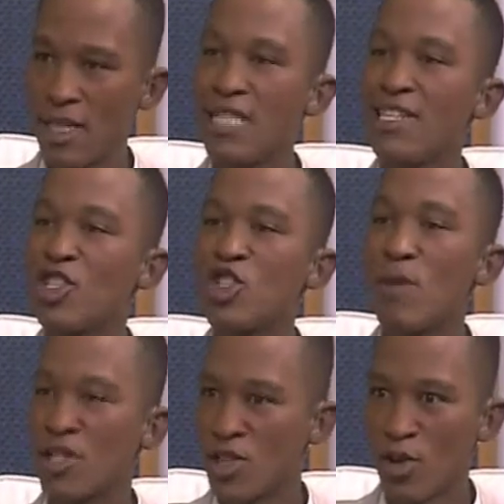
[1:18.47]
eating too
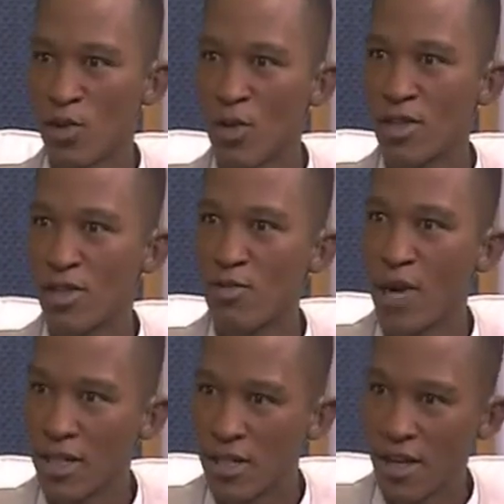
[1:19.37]
much salt? What's too
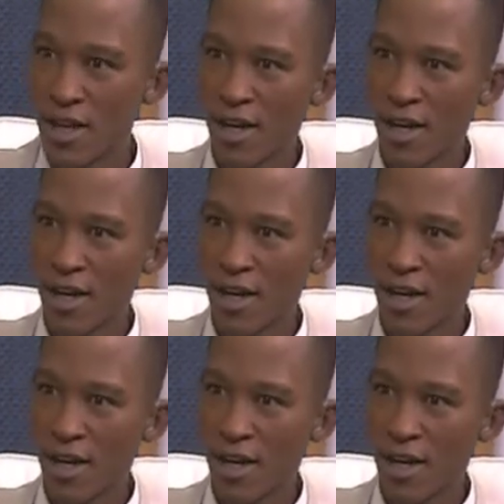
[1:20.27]
much?